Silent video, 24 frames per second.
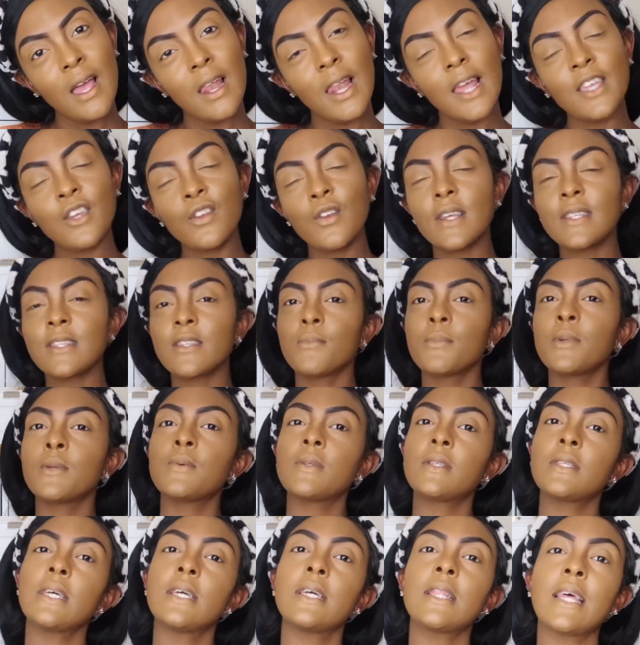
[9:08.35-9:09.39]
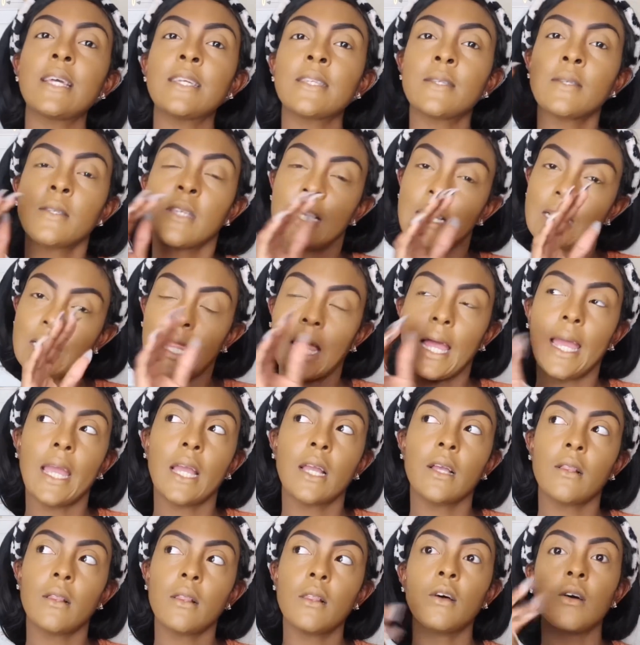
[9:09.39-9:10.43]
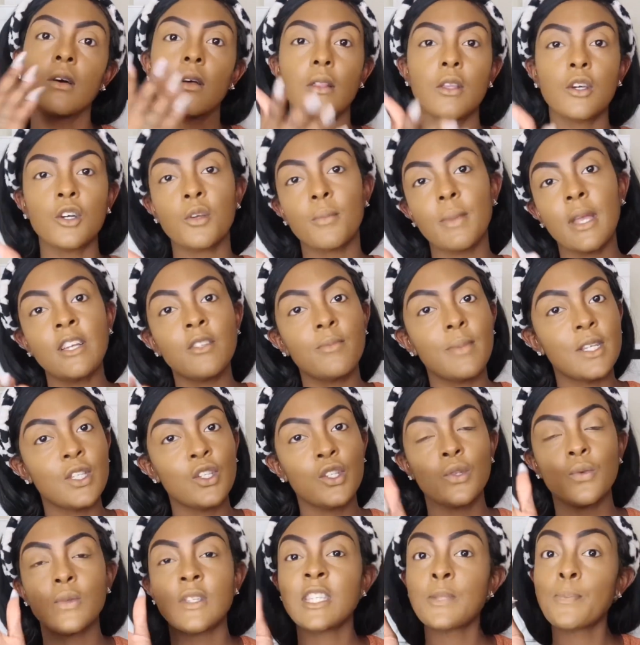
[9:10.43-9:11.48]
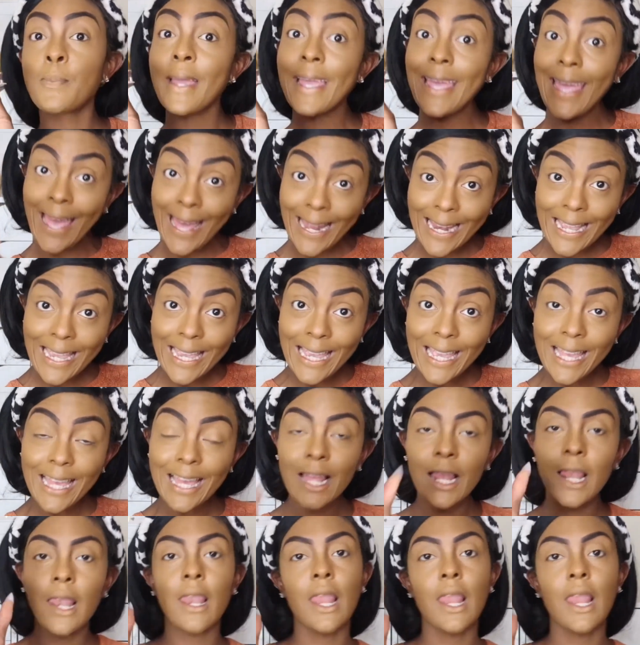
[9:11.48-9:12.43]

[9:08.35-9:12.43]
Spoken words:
Like, you know how some people say like look at me, I was about to do it. Spaghetti.